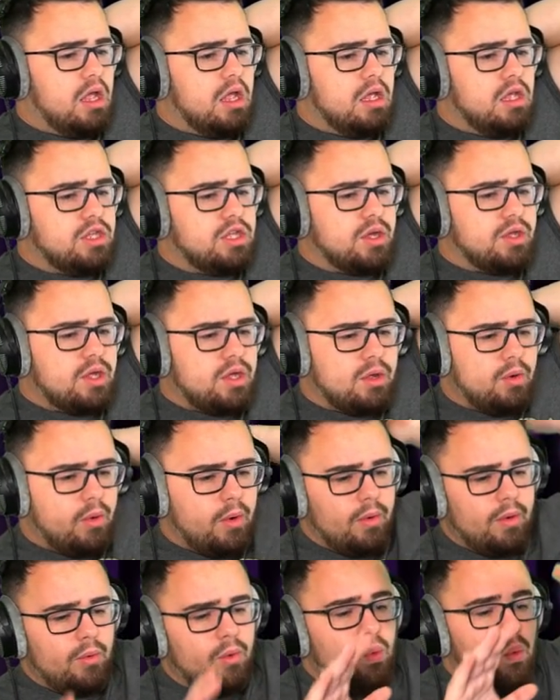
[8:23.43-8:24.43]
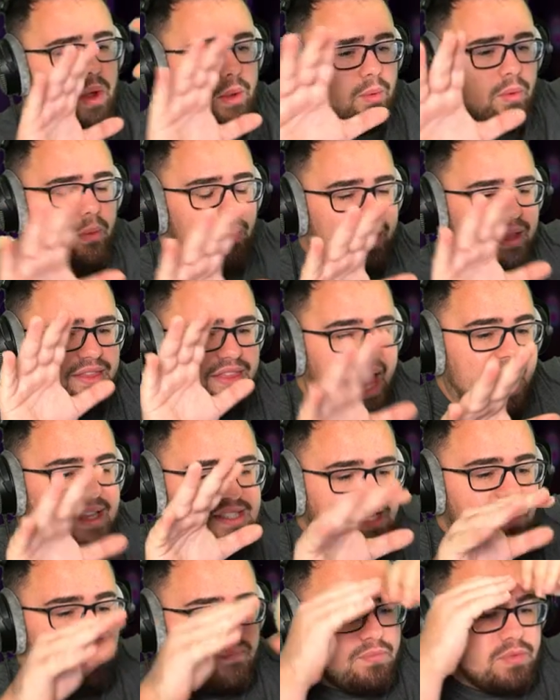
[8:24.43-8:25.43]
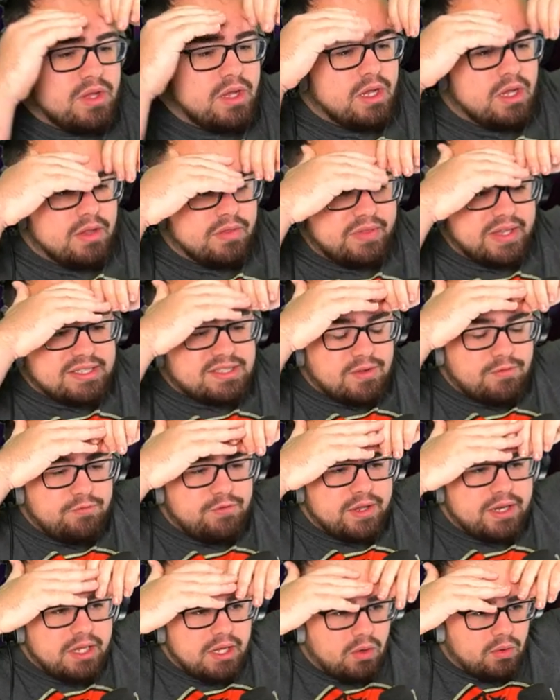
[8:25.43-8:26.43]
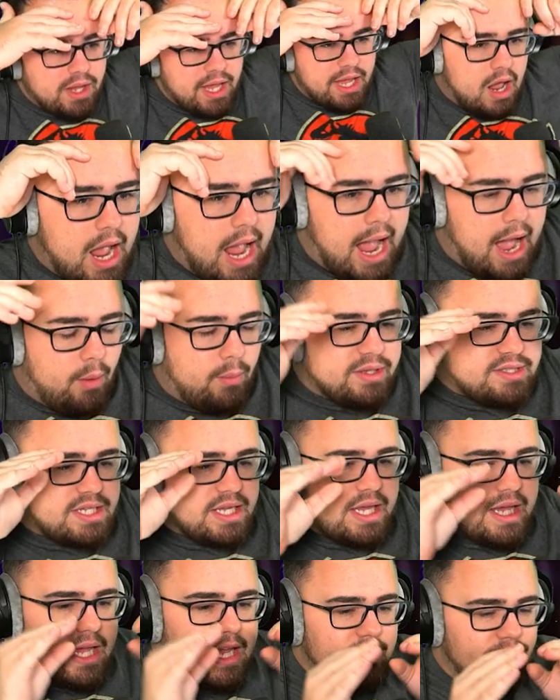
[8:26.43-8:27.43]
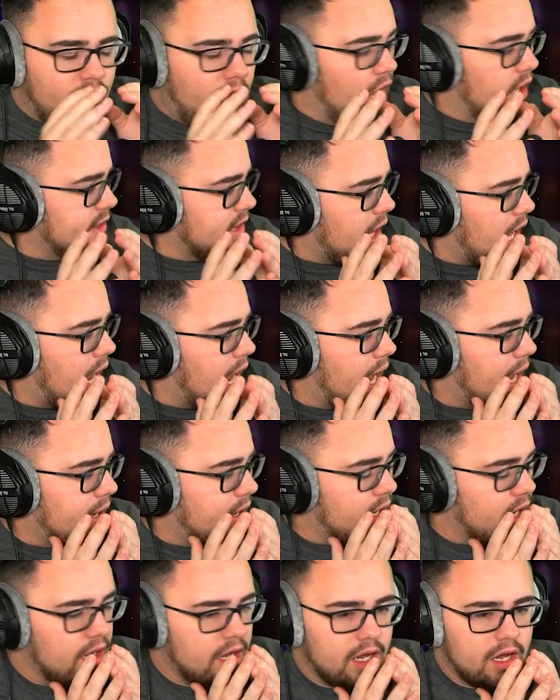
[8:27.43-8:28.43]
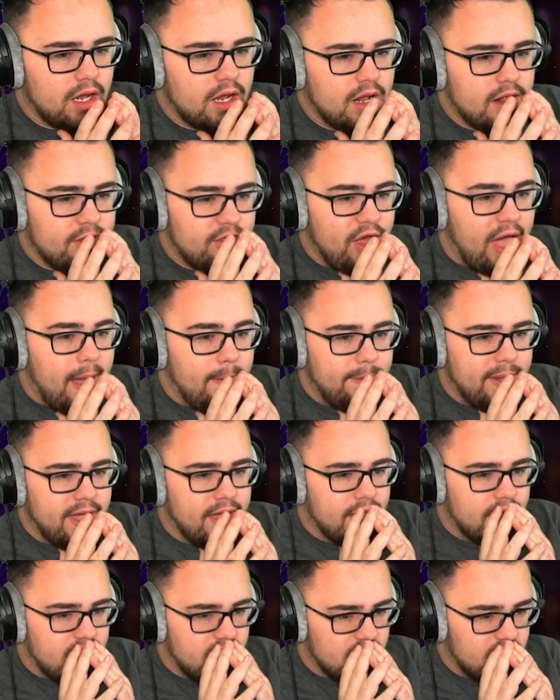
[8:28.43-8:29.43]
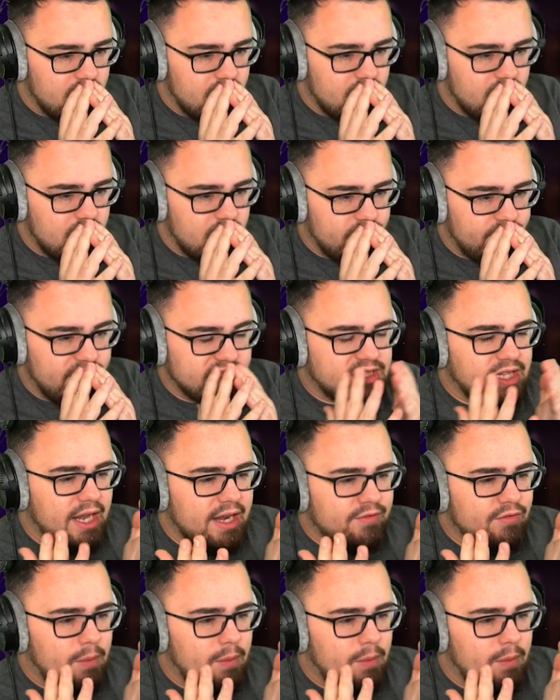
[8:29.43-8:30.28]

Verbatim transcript: Wait, wait, wait. That's a, that's a video game? How is EVE Online that big? That's not even